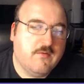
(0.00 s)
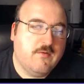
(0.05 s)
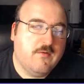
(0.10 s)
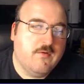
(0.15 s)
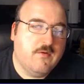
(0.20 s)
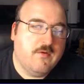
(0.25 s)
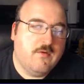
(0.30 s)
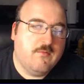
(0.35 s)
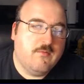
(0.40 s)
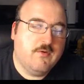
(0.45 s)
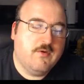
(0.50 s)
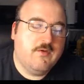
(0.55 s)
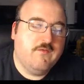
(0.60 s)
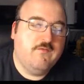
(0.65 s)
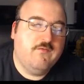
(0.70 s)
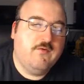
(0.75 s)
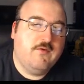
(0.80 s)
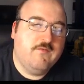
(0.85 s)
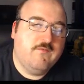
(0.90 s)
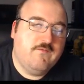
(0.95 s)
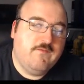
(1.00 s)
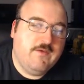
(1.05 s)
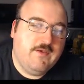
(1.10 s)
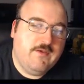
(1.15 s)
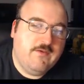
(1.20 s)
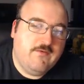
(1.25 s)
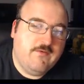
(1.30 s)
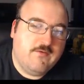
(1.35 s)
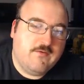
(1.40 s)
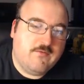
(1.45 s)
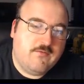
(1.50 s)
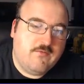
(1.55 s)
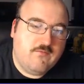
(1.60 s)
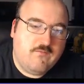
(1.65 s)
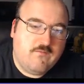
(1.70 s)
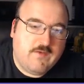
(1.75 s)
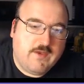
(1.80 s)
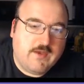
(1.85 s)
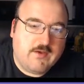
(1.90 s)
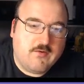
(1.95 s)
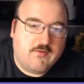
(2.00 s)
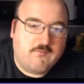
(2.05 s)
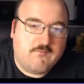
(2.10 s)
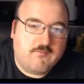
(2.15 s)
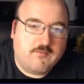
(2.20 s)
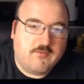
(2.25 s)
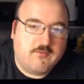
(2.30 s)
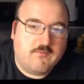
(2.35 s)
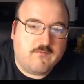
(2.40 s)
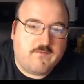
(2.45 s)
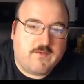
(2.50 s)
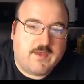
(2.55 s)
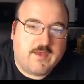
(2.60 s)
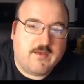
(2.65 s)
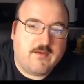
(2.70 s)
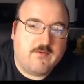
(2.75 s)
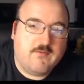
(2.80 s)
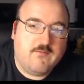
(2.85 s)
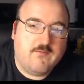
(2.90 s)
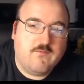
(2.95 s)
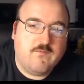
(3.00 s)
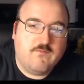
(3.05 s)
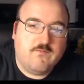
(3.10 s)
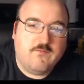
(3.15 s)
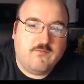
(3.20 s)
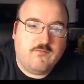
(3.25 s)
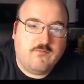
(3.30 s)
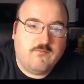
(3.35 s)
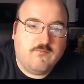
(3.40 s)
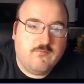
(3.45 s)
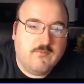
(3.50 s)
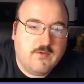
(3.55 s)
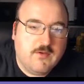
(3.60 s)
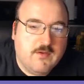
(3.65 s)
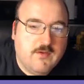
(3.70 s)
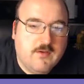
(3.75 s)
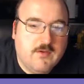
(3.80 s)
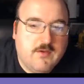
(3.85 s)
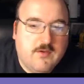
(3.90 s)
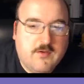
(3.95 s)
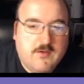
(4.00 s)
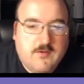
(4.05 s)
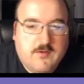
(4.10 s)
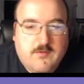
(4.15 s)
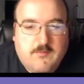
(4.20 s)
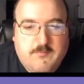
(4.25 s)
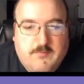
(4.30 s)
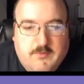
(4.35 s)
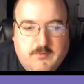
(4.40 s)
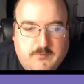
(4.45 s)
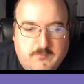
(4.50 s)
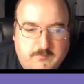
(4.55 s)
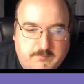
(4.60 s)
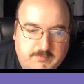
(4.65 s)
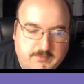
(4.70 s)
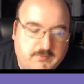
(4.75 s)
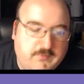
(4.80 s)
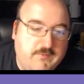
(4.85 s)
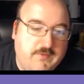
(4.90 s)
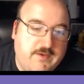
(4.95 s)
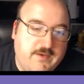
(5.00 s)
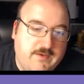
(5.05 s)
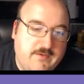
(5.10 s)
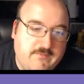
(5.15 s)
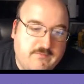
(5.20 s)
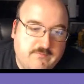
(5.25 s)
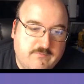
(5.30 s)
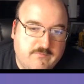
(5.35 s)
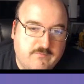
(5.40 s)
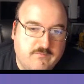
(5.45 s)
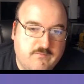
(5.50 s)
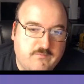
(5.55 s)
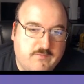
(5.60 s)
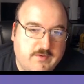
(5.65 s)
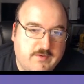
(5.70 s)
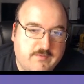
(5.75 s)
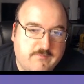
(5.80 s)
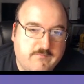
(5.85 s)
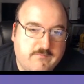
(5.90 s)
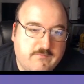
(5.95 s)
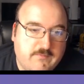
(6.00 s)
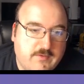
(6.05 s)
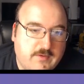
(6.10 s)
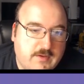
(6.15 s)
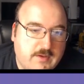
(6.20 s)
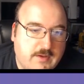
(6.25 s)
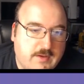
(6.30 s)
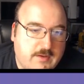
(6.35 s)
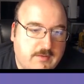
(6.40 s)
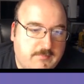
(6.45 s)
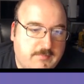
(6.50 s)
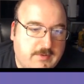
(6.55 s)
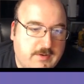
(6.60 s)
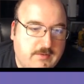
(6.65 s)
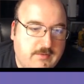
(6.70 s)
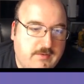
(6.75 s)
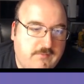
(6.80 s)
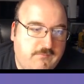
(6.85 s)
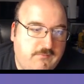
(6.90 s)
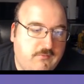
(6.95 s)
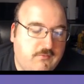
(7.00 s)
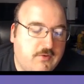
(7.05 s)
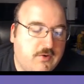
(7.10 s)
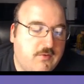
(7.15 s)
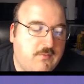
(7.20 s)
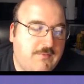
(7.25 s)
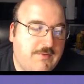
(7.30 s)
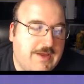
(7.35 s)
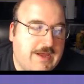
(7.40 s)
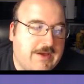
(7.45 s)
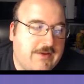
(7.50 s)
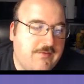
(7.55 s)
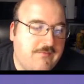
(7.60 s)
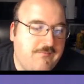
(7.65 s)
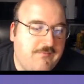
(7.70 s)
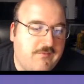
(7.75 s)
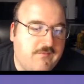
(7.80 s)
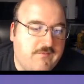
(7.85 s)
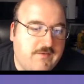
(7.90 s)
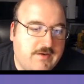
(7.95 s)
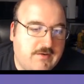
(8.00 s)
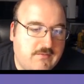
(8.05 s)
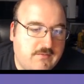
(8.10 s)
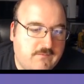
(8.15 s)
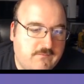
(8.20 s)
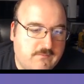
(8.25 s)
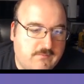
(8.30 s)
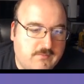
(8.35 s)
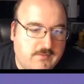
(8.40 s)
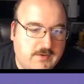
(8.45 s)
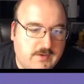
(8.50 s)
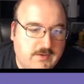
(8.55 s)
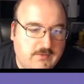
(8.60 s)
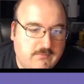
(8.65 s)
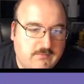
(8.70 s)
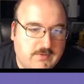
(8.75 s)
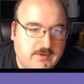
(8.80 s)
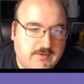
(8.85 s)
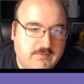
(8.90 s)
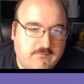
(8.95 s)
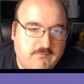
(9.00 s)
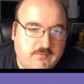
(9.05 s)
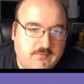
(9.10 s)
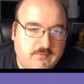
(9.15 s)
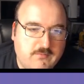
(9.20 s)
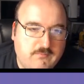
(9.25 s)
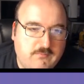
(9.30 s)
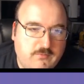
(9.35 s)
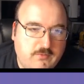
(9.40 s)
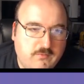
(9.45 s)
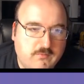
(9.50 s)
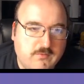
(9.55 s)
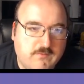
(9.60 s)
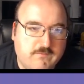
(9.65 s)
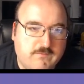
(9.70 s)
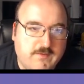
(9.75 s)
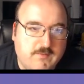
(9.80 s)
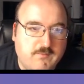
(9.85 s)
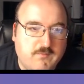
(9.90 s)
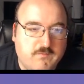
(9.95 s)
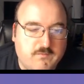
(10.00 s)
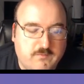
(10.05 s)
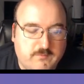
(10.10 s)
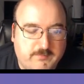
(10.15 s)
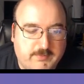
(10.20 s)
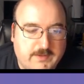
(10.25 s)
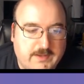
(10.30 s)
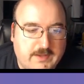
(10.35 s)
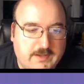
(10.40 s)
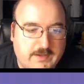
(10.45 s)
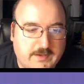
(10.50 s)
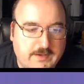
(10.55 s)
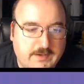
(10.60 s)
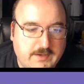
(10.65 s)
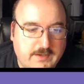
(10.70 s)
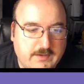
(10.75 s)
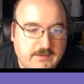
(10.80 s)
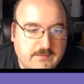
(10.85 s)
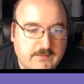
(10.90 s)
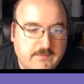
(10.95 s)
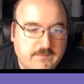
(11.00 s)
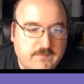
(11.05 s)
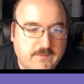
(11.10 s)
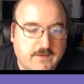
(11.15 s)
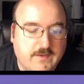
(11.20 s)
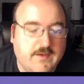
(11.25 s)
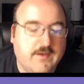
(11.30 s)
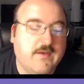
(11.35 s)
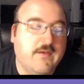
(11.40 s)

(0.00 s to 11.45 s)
well, as you can see, you take over little towns and you build buildings and stuff. But if you go out of your territory, your units have a supply thing.